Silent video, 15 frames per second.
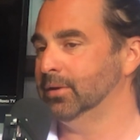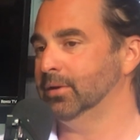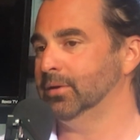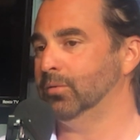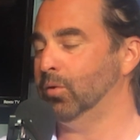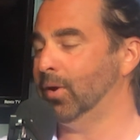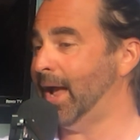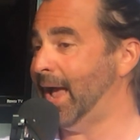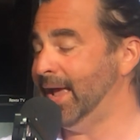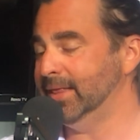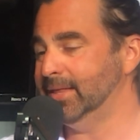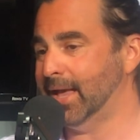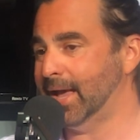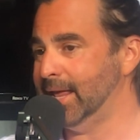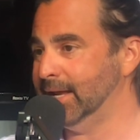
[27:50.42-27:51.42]
Or I
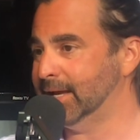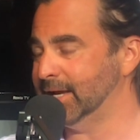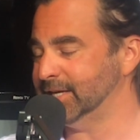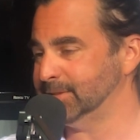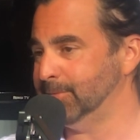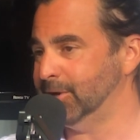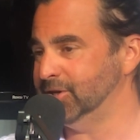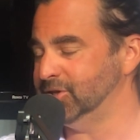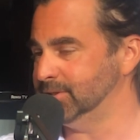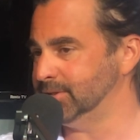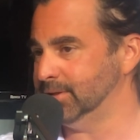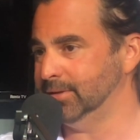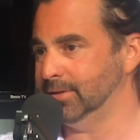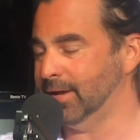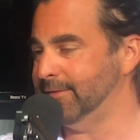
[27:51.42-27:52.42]
had a customer, I just
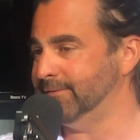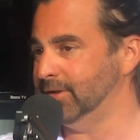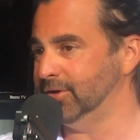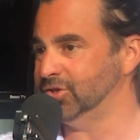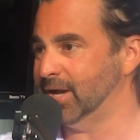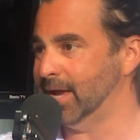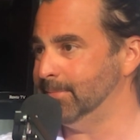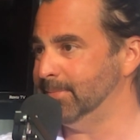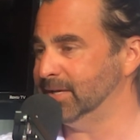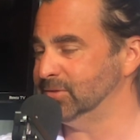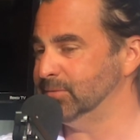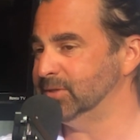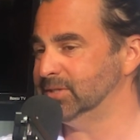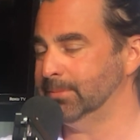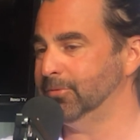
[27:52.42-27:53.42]
turned off their chat because it
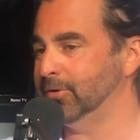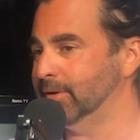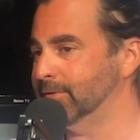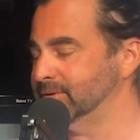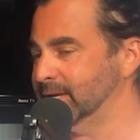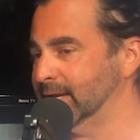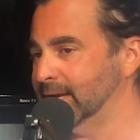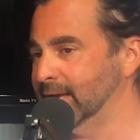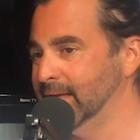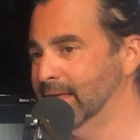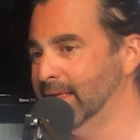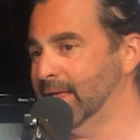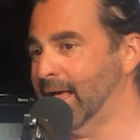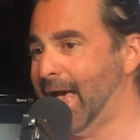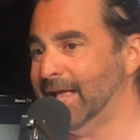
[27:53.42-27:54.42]
was similar. It was like
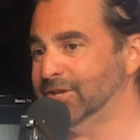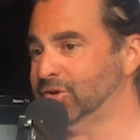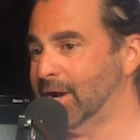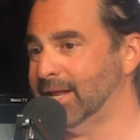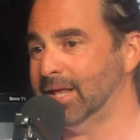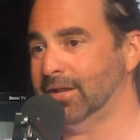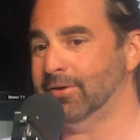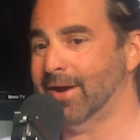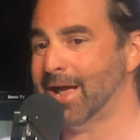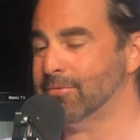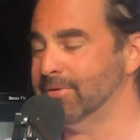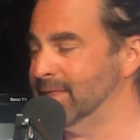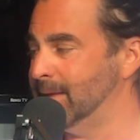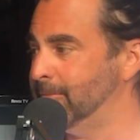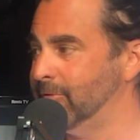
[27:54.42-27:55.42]
I tried to interact
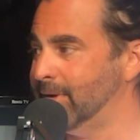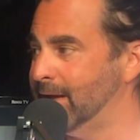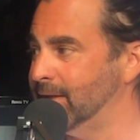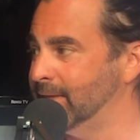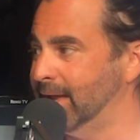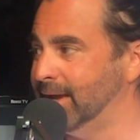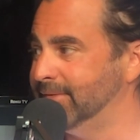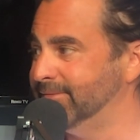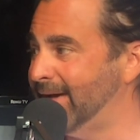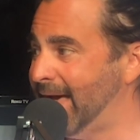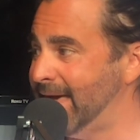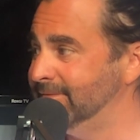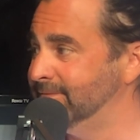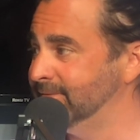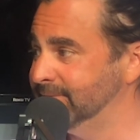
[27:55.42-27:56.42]
with them around like
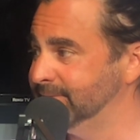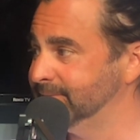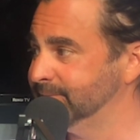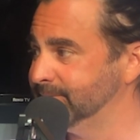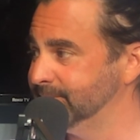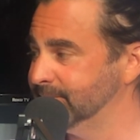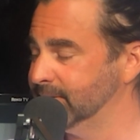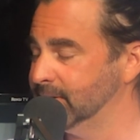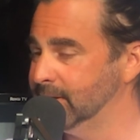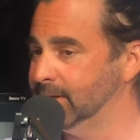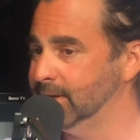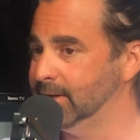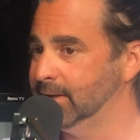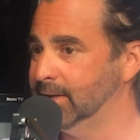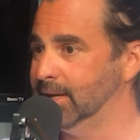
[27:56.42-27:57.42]
5,
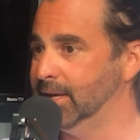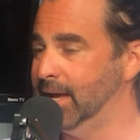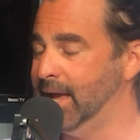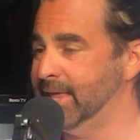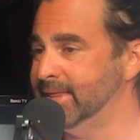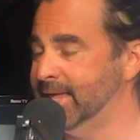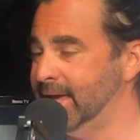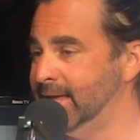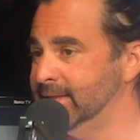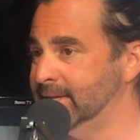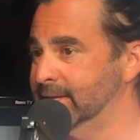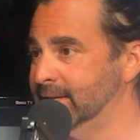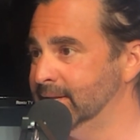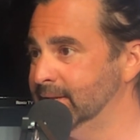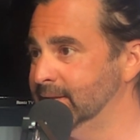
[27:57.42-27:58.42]
and
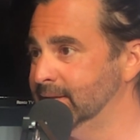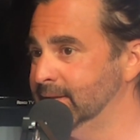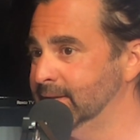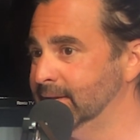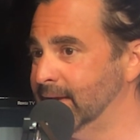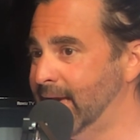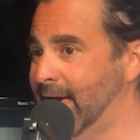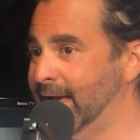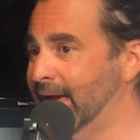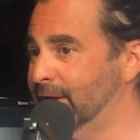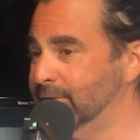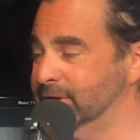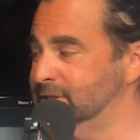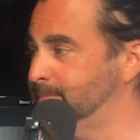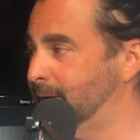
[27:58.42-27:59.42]
then I got a
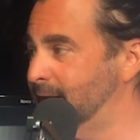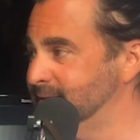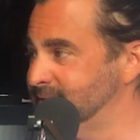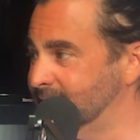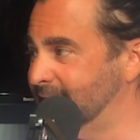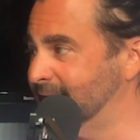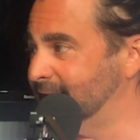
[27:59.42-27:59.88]
response at like